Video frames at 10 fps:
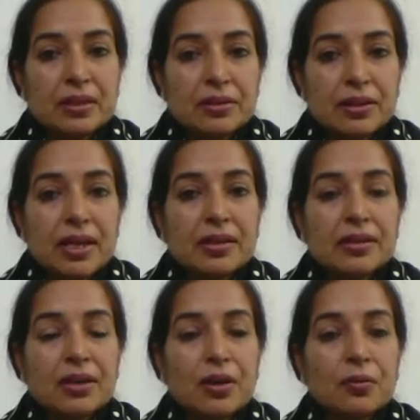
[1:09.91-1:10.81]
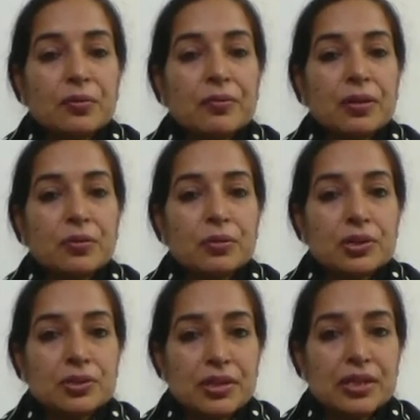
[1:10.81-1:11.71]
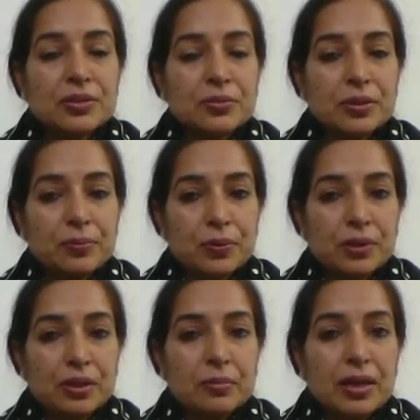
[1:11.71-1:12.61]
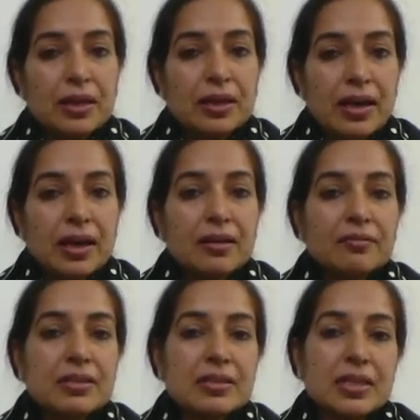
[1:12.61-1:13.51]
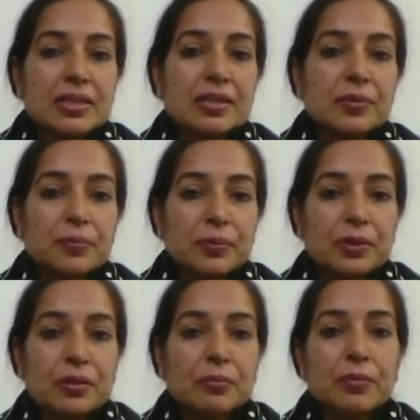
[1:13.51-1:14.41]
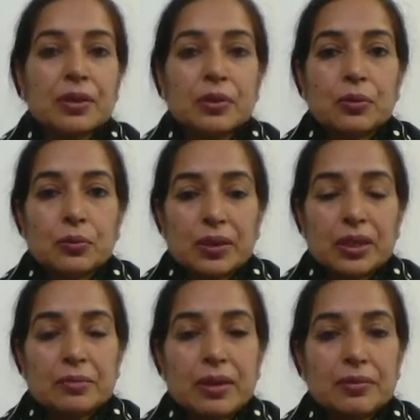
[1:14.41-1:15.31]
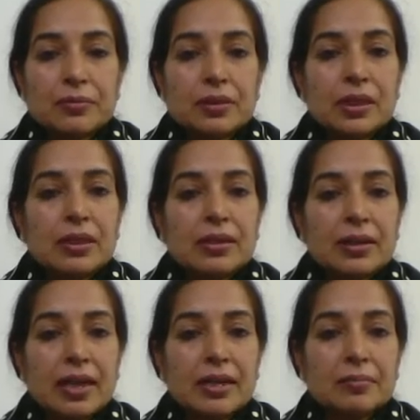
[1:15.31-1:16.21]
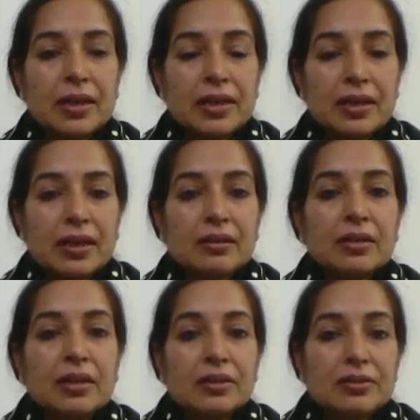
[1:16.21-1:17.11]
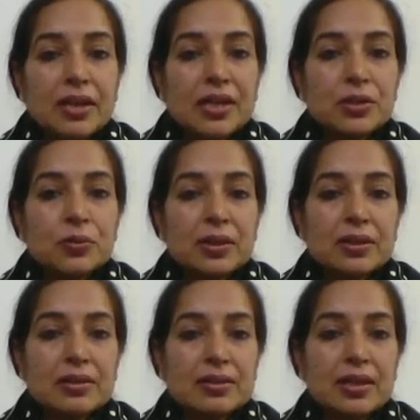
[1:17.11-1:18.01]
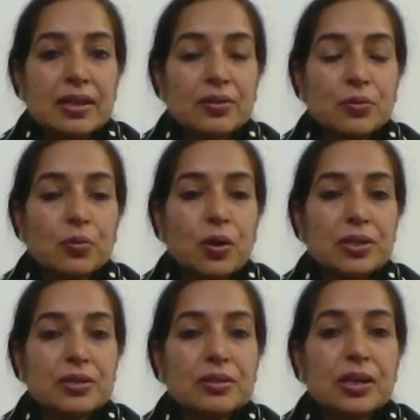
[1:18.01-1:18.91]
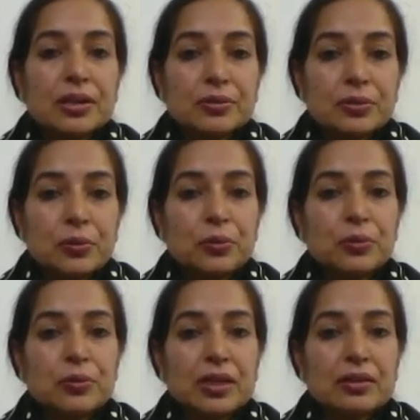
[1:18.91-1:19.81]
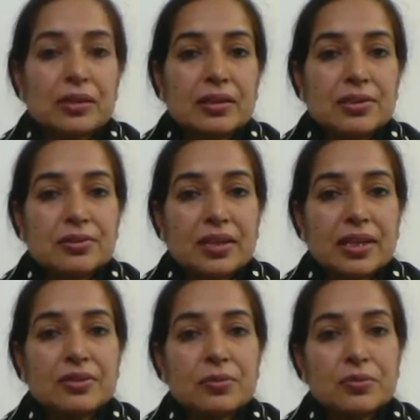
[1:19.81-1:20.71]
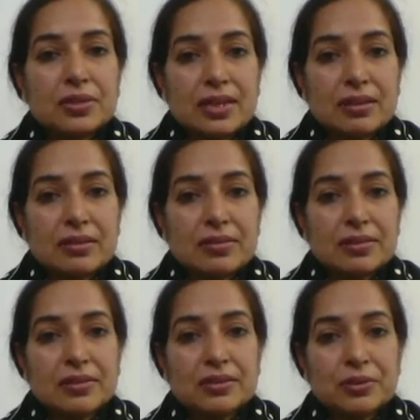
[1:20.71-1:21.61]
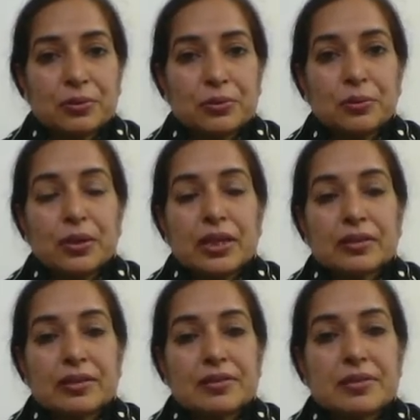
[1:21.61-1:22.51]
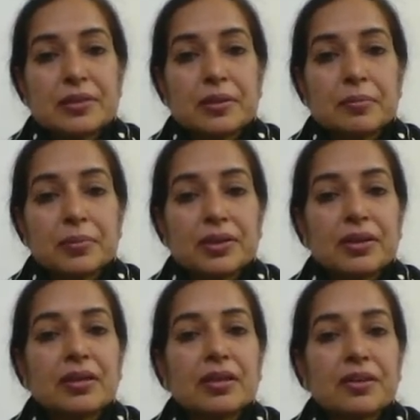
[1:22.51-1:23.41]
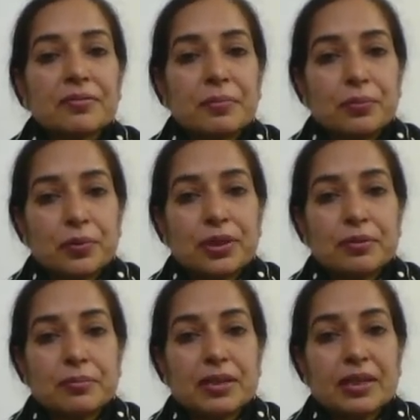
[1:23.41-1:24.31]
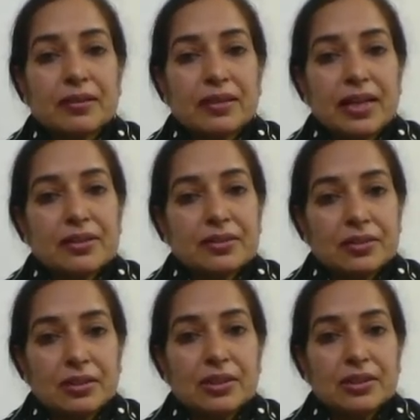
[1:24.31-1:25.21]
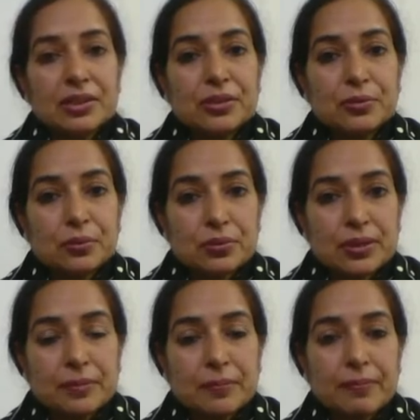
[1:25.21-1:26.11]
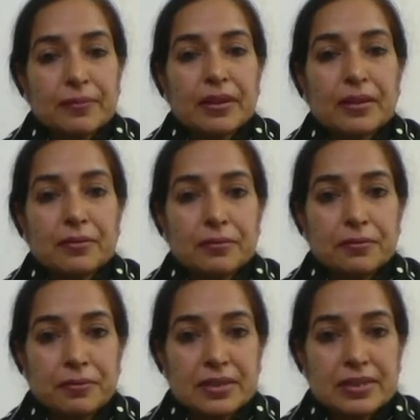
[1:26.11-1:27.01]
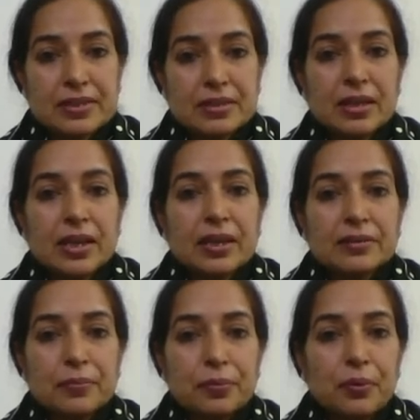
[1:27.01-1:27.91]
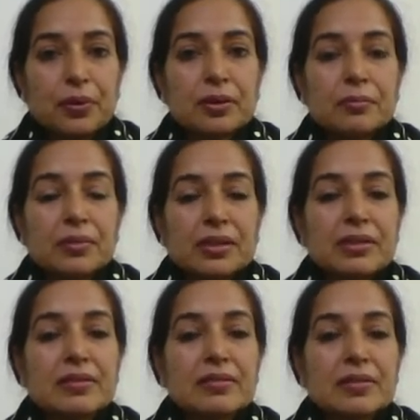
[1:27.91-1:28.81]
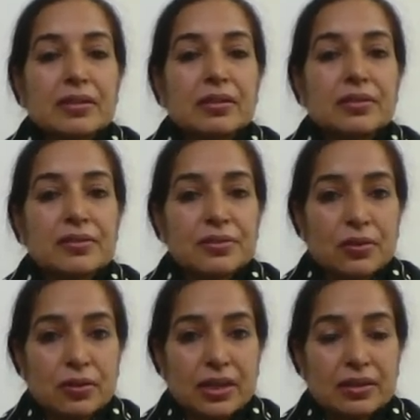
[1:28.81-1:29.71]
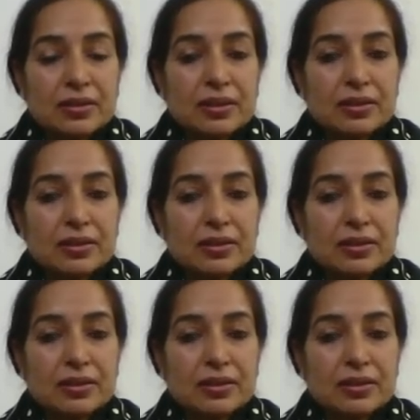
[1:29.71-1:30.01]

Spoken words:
Right now we will go straight to the poem and we'll study the poem word by word, line by line. Try to understand what Toru Dutt is trying to tell us through this miracle of a poem that she wrote. First, the poem is a sonnet.